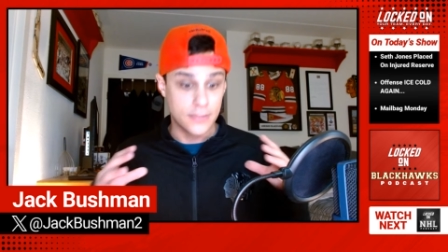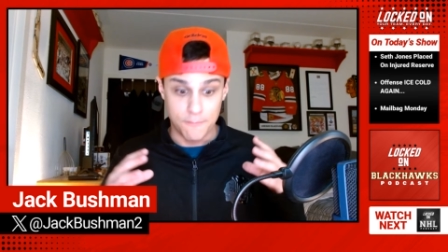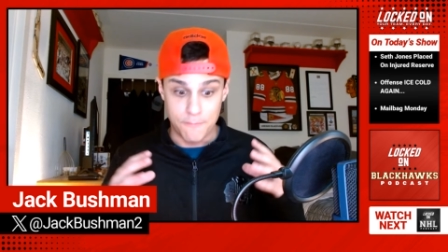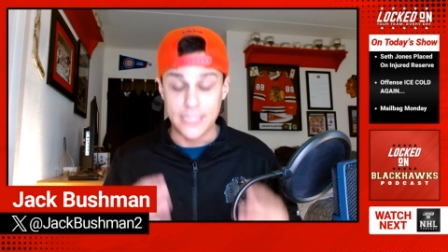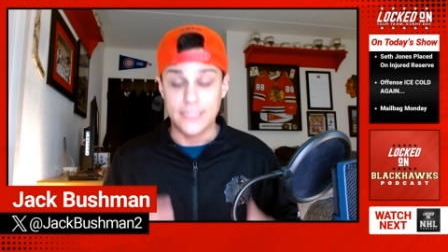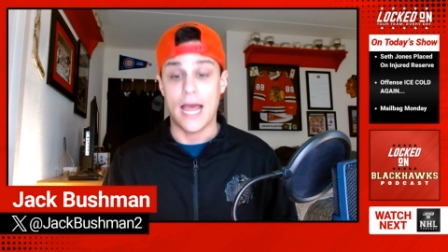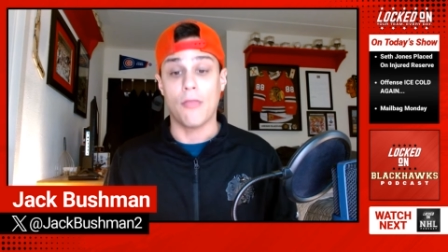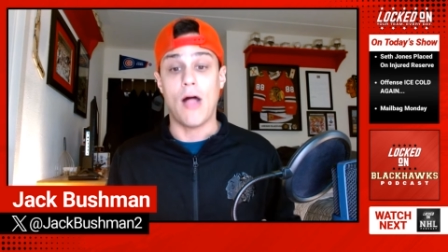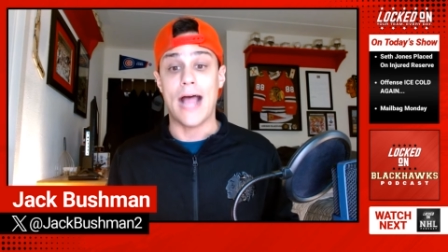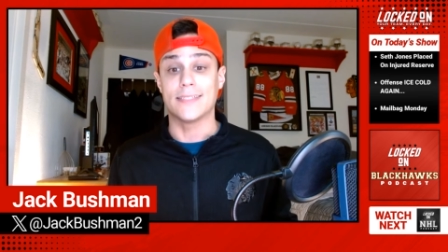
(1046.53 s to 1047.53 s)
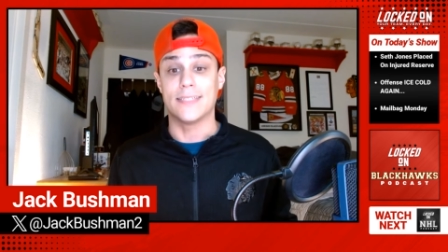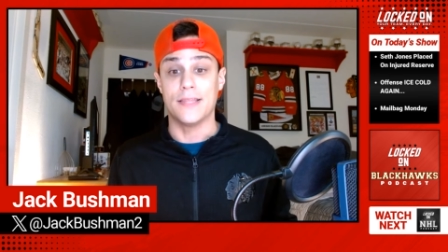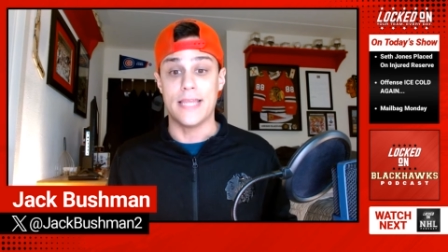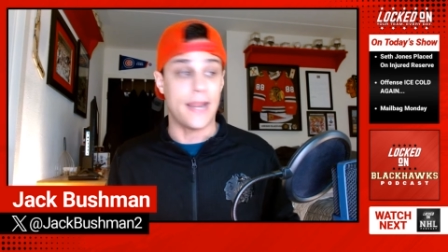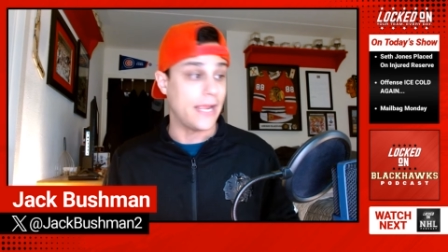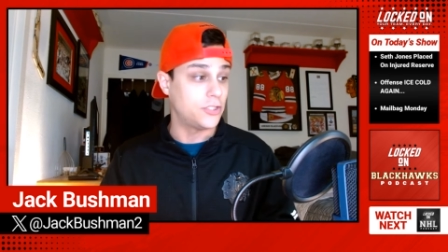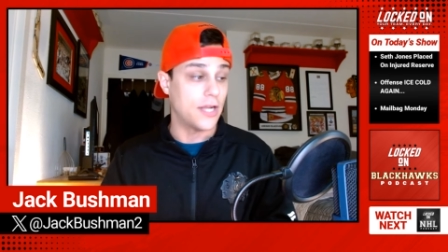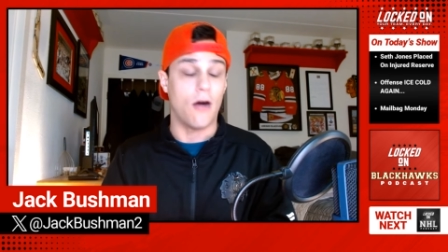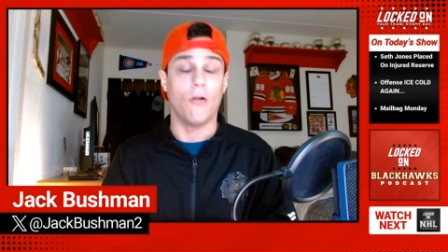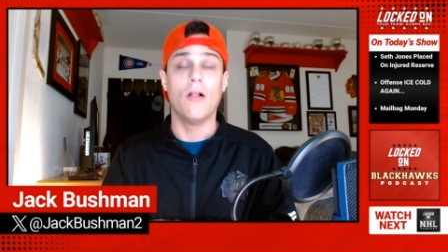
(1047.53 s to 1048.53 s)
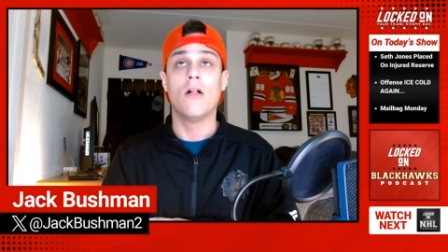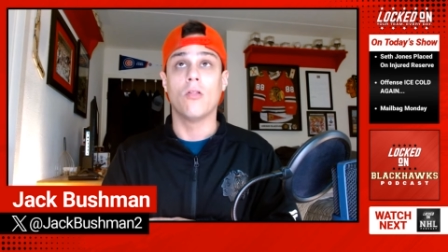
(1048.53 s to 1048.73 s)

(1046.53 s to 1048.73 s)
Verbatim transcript: to be dead last in the NHL,